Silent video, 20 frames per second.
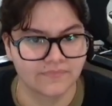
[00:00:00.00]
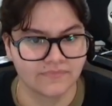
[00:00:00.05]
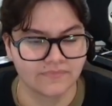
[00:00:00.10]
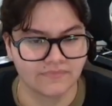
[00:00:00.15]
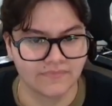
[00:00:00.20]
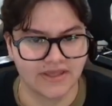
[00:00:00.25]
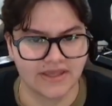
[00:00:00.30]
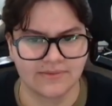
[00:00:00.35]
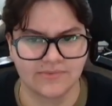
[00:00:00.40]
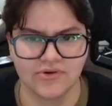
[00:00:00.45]

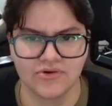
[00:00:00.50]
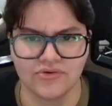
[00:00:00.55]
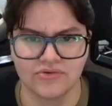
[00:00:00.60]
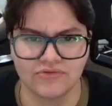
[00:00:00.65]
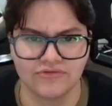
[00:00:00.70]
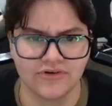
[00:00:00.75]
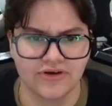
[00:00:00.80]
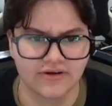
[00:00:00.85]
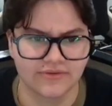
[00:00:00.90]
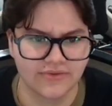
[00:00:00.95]
Bam. Oh,
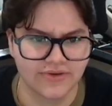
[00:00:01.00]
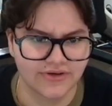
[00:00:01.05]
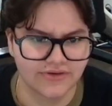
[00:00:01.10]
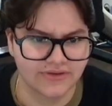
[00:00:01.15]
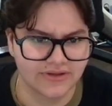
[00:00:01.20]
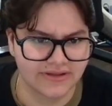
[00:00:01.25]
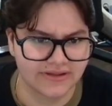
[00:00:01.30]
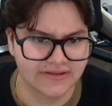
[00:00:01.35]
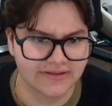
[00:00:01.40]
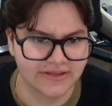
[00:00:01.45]
fuck, why do you
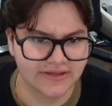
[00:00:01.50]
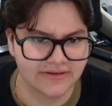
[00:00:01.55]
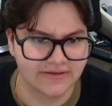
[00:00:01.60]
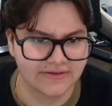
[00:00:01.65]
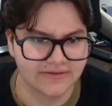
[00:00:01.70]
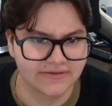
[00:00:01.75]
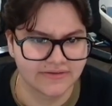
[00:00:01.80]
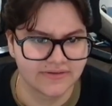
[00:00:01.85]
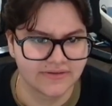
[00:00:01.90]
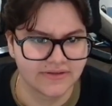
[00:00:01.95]
look like that?
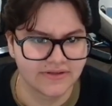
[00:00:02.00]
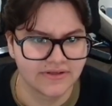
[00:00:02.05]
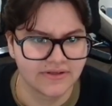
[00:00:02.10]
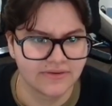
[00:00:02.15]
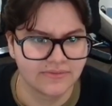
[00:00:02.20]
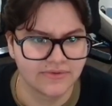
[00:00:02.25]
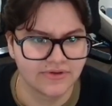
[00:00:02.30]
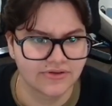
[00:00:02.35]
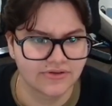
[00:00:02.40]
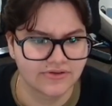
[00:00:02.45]

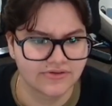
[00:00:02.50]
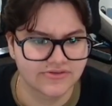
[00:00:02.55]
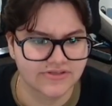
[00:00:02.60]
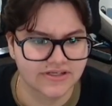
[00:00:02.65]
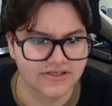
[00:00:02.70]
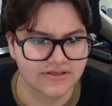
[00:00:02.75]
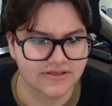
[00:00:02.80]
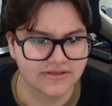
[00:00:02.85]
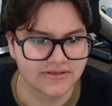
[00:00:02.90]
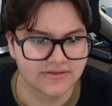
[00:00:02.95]
Let me close
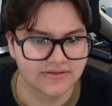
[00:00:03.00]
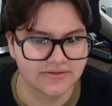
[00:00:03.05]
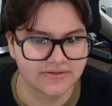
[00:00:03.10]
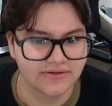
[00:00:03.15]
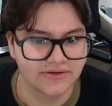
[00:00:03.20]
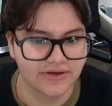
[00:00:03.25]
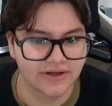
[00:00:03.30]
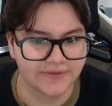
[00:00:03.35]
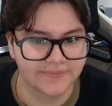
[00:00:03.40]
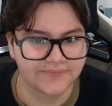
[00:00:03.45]
it.
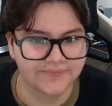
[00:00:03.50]
Okay.